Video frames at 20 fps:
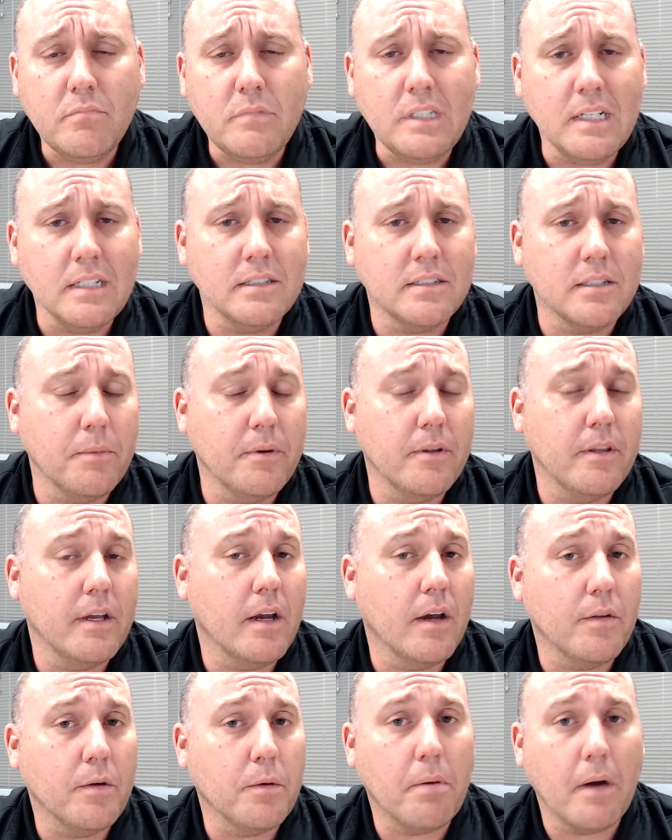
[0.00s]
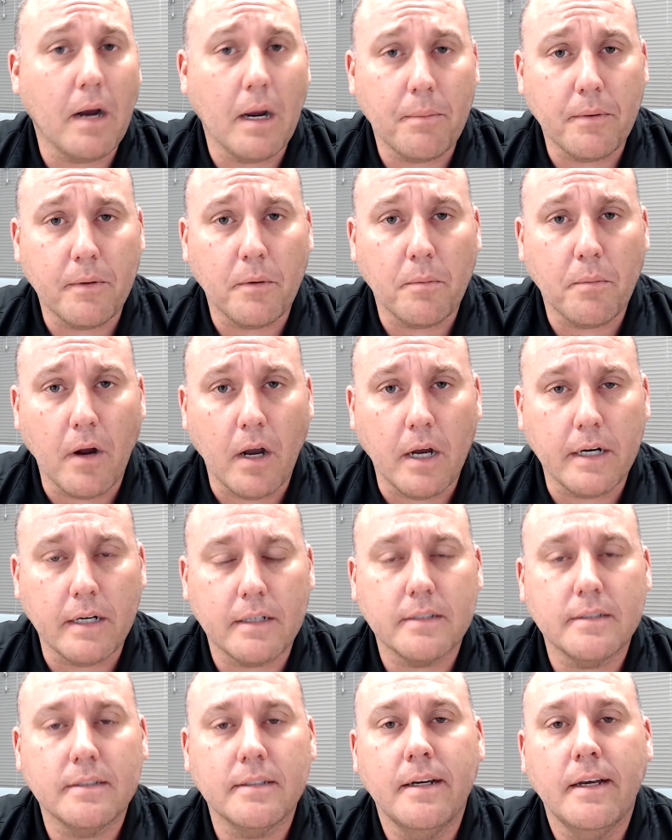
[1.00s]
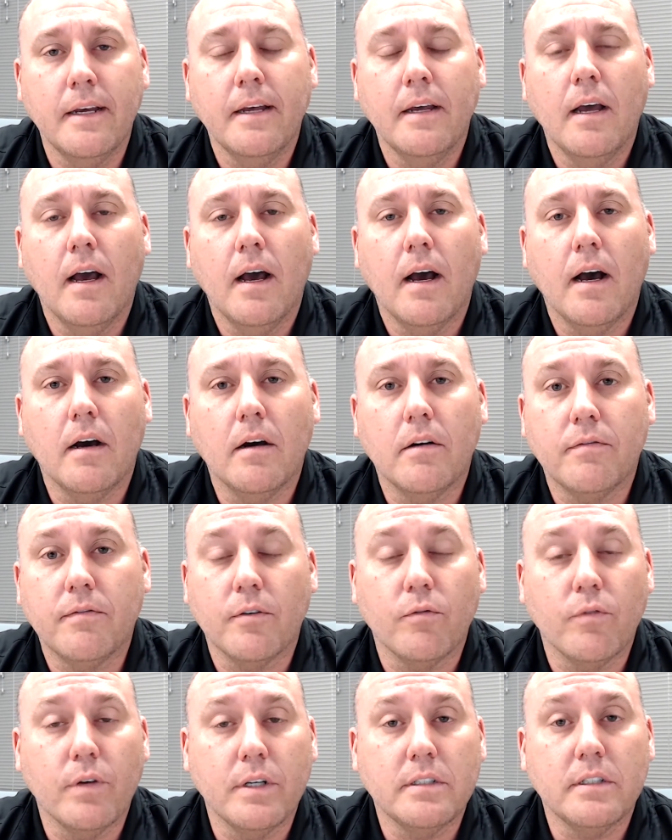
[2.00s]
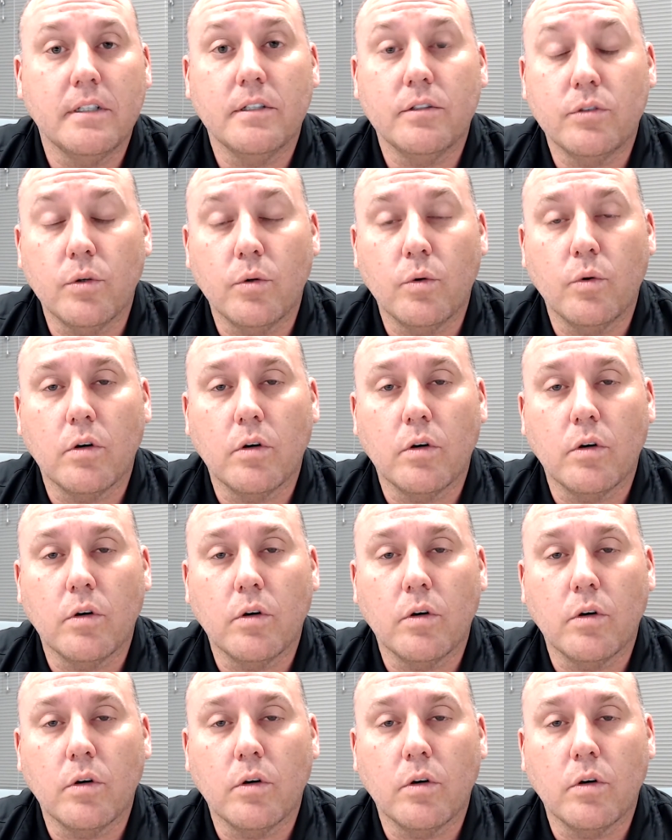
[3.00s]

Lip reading: Some of the other popular products for residential or